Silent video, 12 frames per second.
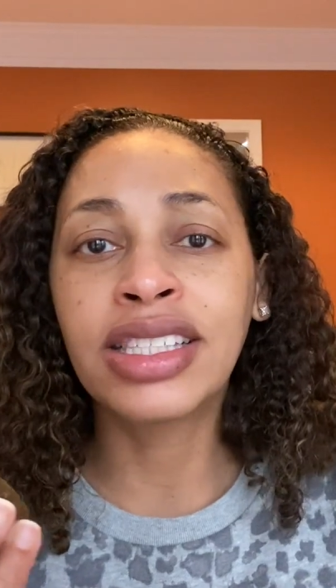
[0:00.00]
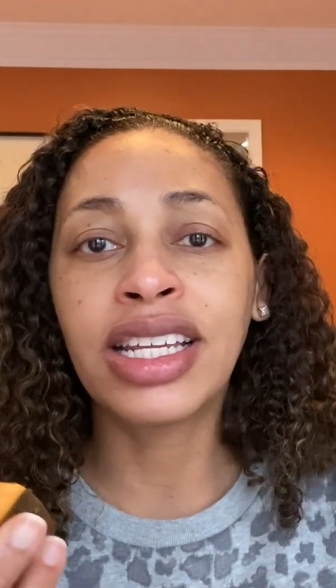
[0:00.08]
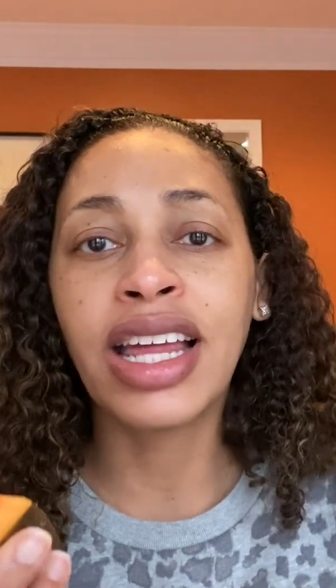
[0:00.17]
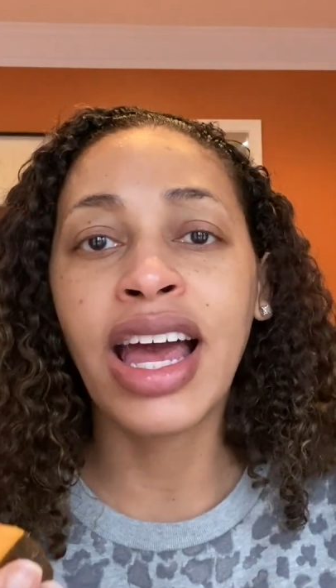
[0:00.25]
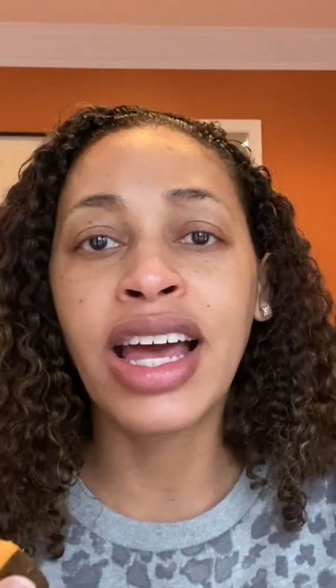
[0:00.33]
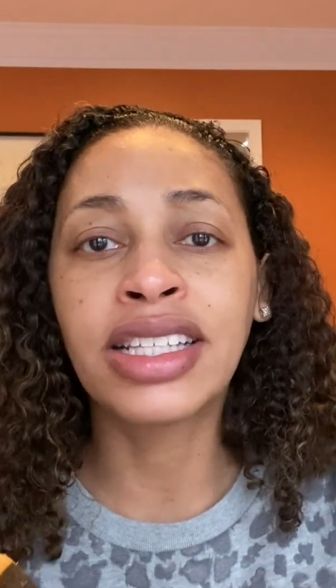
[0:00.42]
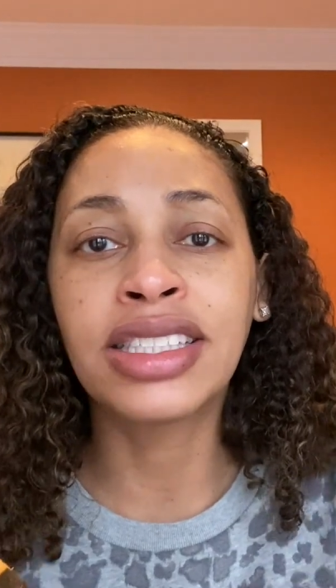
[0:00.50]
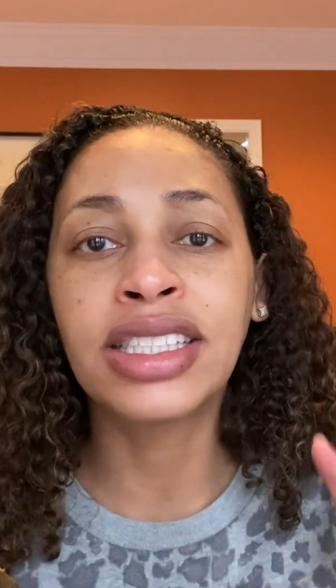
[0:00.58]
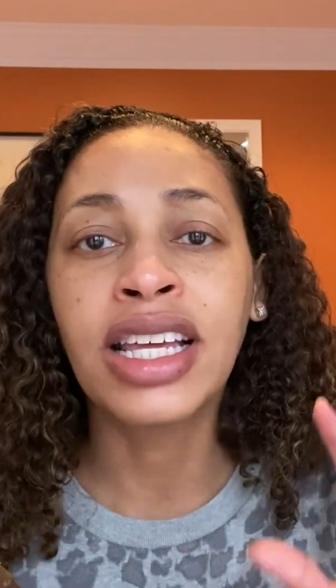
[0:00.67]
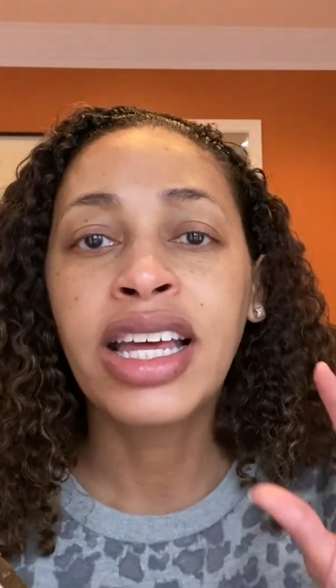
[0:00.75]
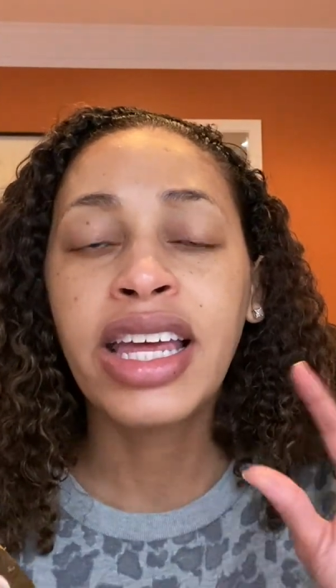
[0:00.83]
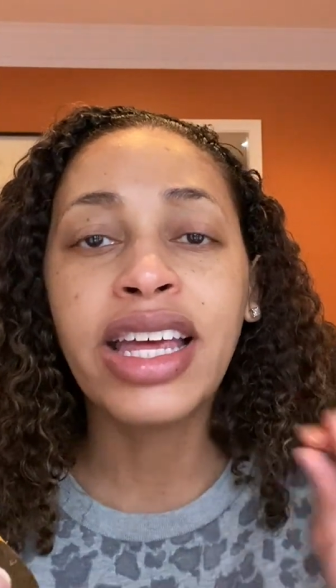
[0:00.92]
It has
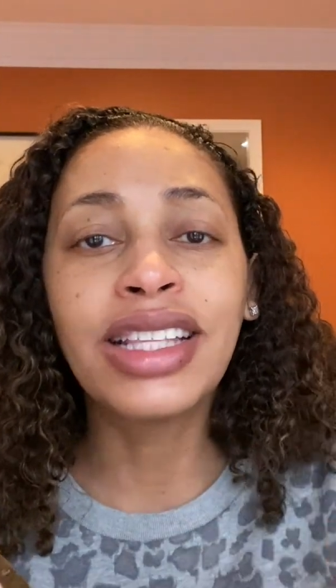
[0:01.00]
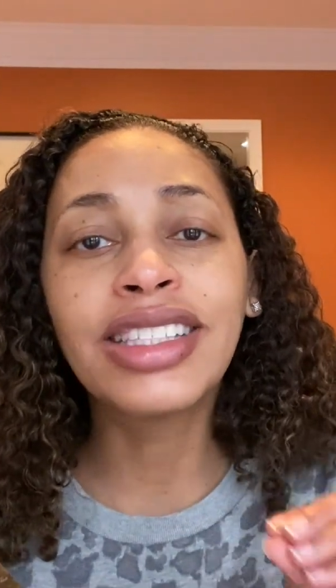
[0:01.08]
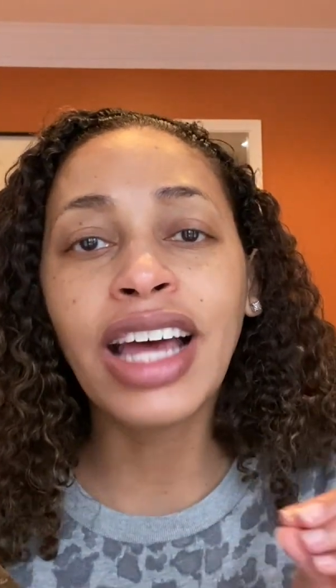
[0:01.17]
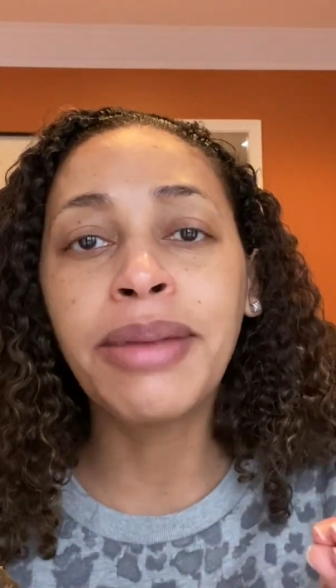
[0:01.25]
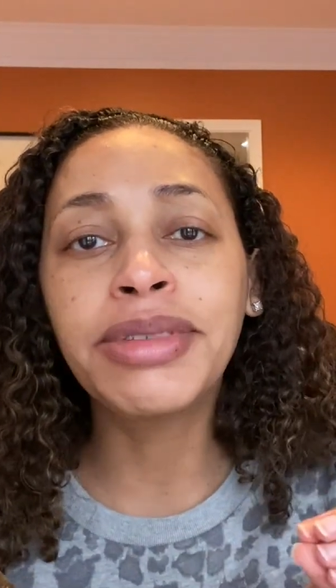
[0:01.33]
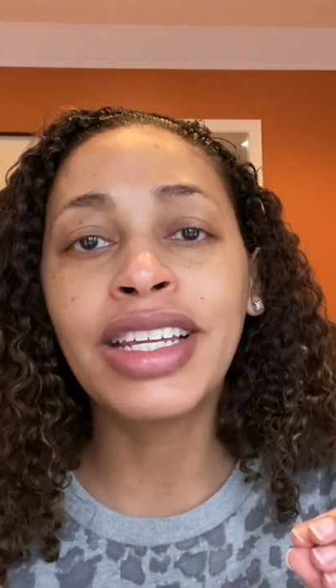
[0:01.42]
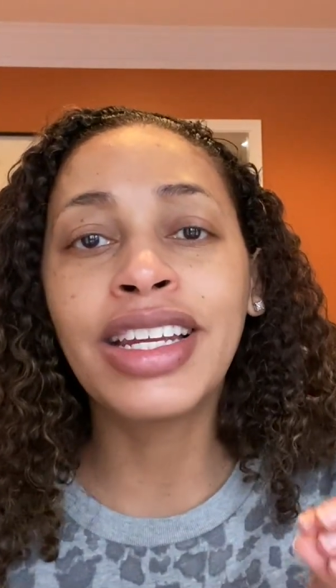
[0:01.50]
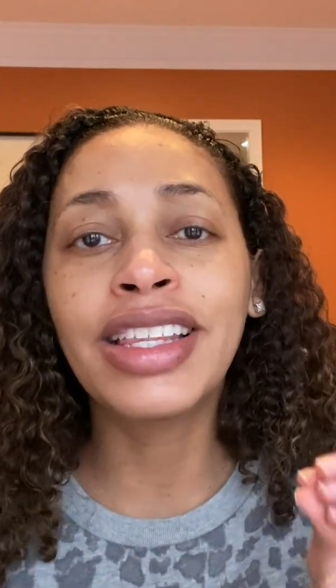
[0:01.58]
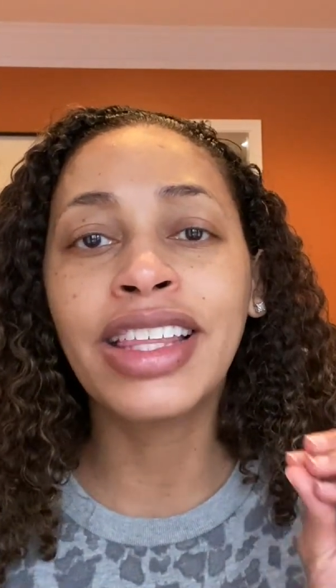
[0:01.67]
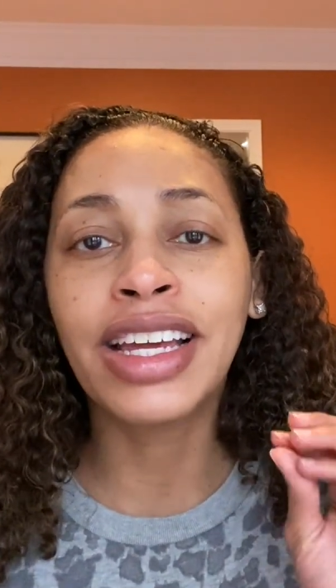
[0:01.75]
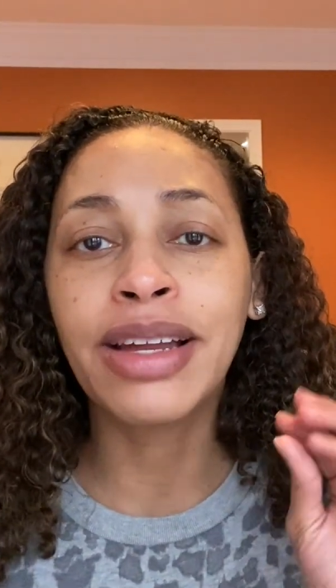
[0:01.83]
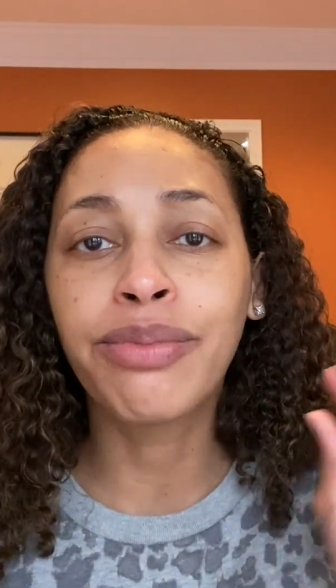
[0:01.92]
enzymes in it
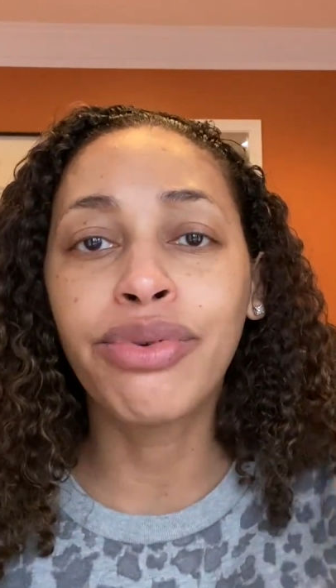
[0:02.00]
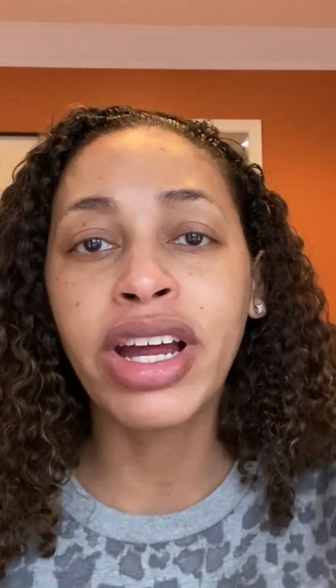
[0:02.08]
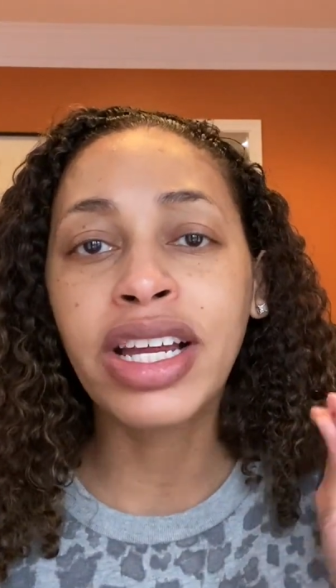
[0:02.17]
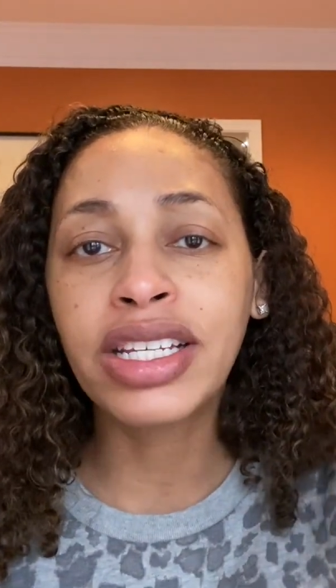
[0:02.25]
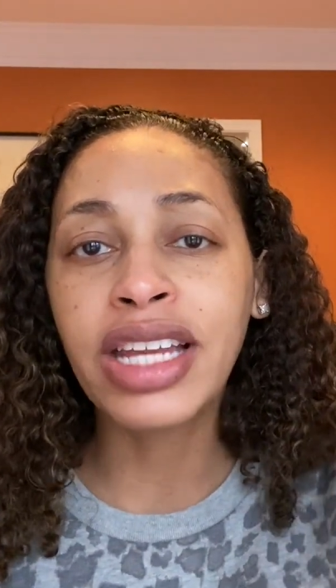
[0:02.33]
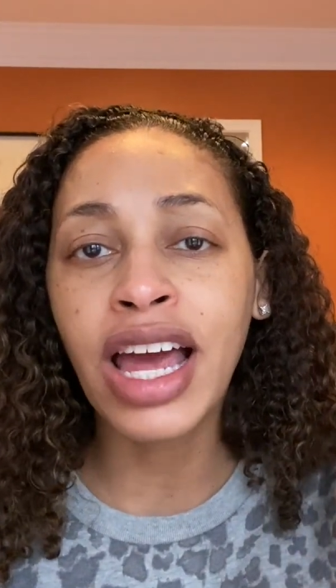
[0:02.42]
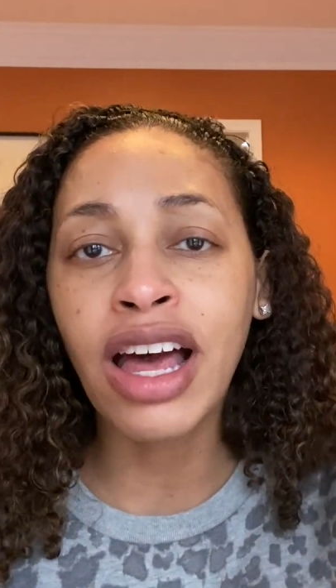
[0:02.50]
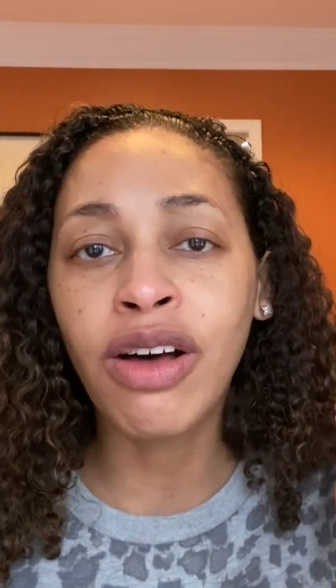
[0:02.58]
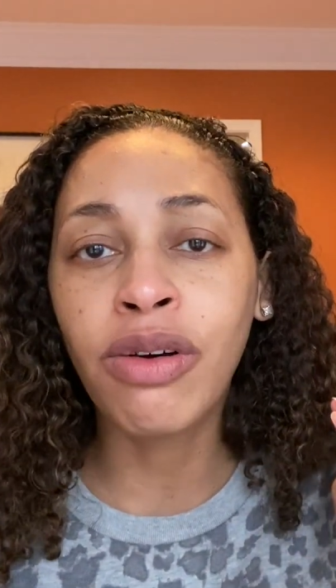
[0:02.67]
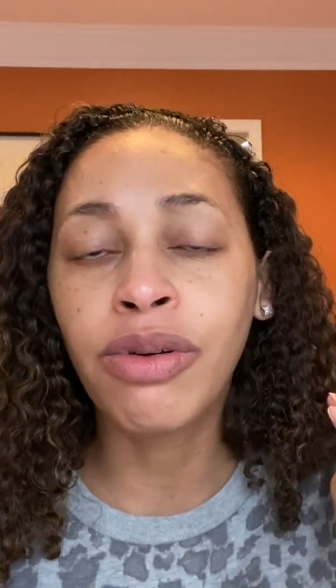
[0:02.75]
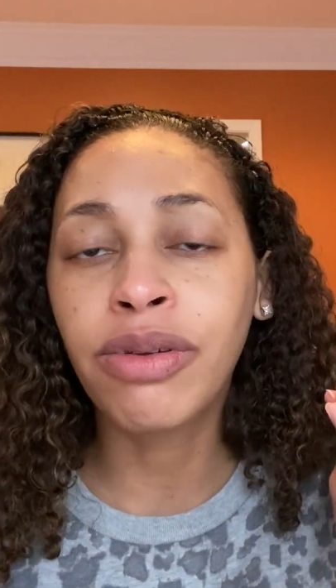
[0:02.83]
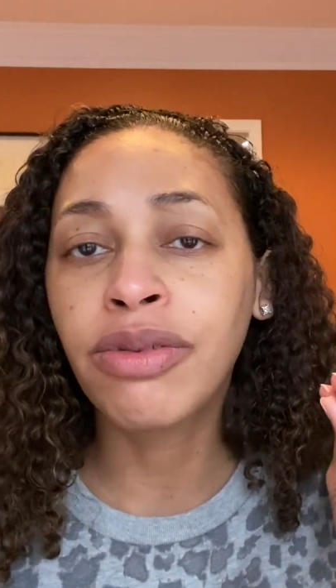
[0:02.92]
that can break
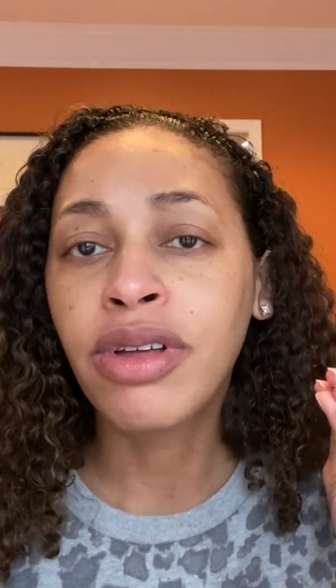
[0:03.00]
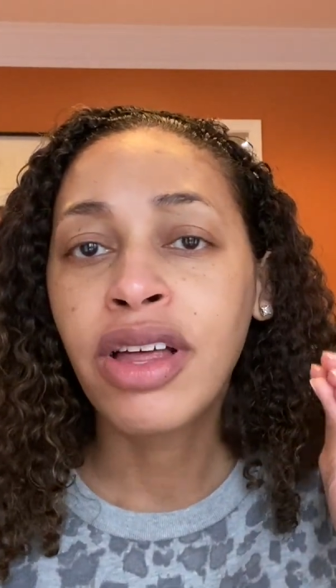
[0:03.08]
down